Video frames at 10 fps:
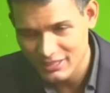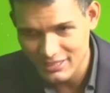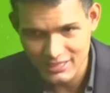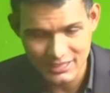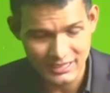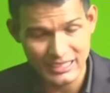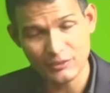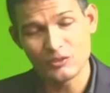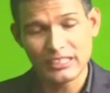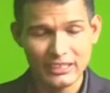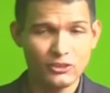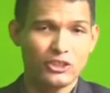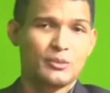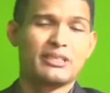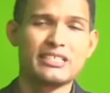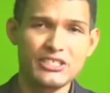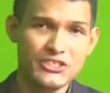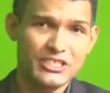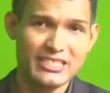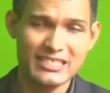It's definitely going to be an
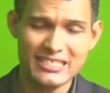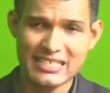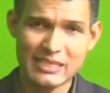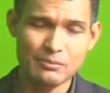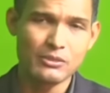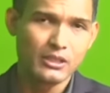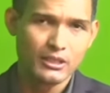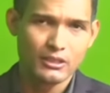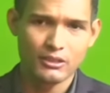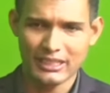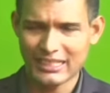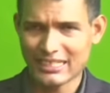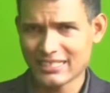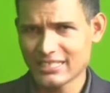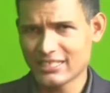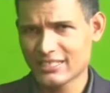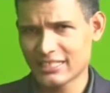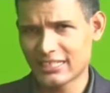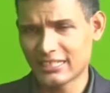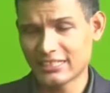interesting time looking at this
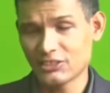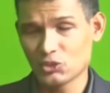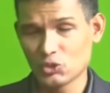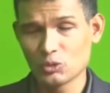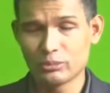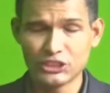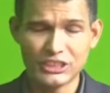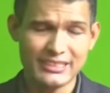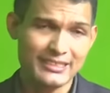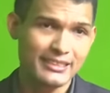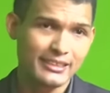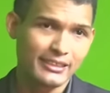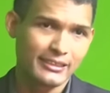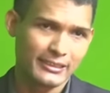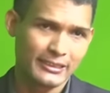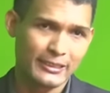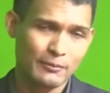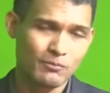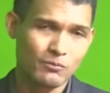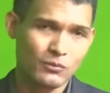this new budget.
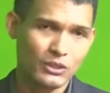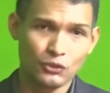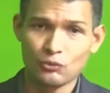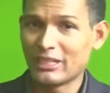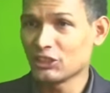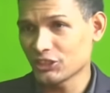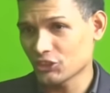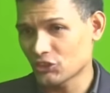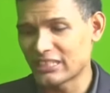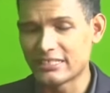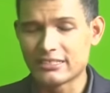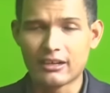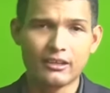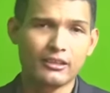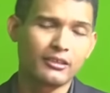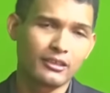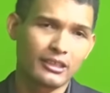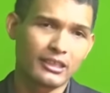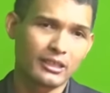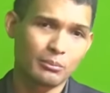You mentioned $1 trillion
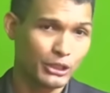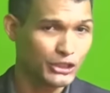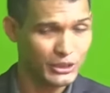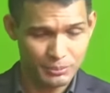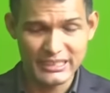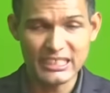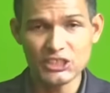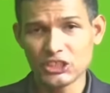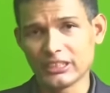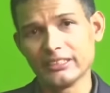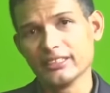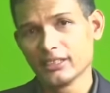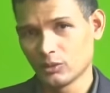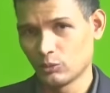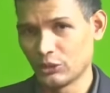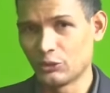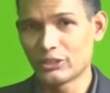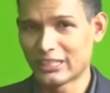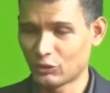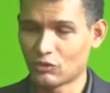budget potentially. We know
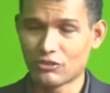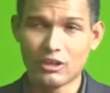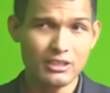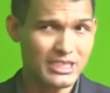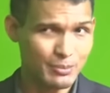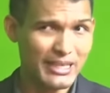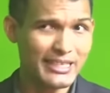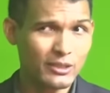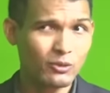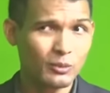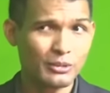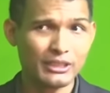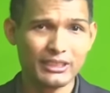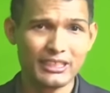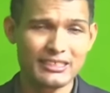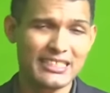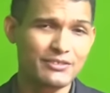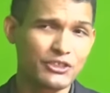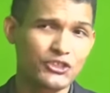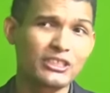that overall spending will be in
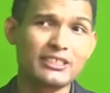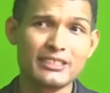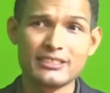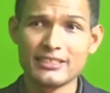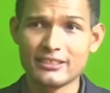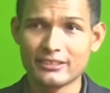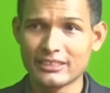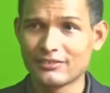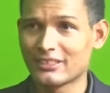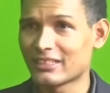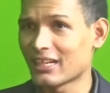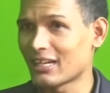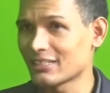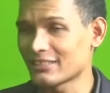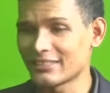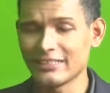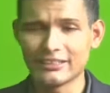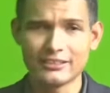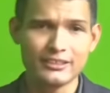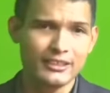excess of $1 trillion this year, given that last
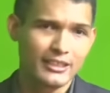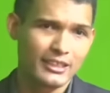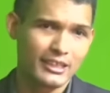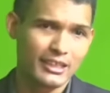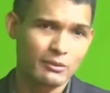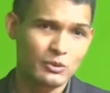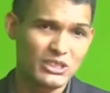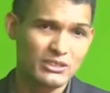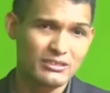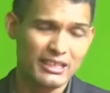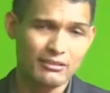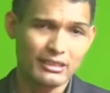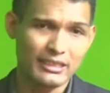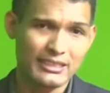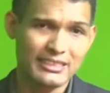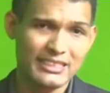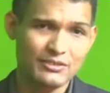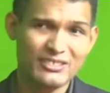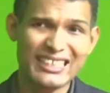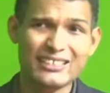year was in excess
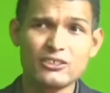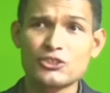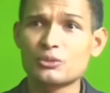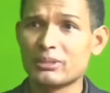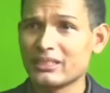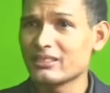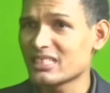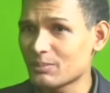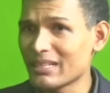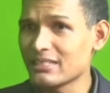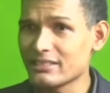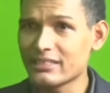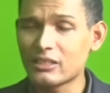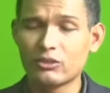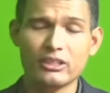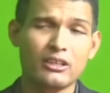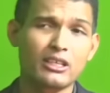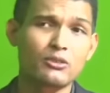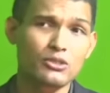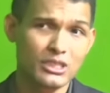of $900 billion spent, including all
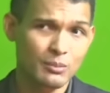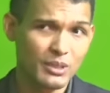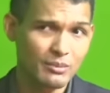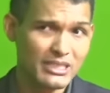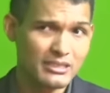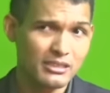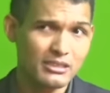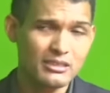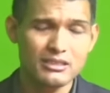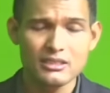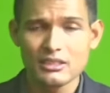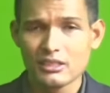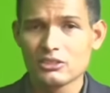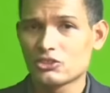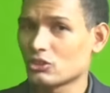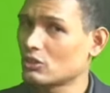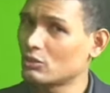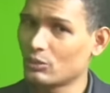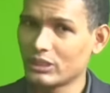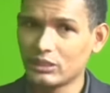of those supplementals.
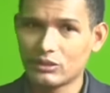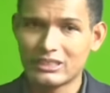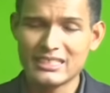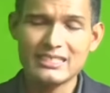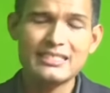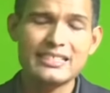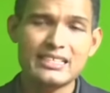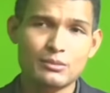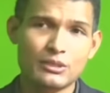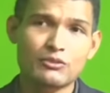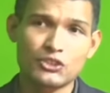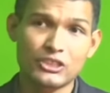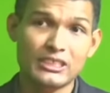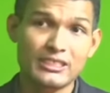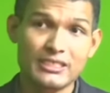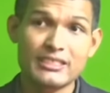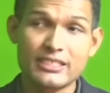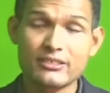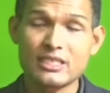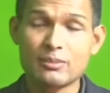So we could easily get about $1 trillion this
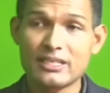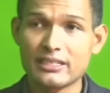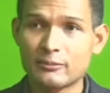year in spending.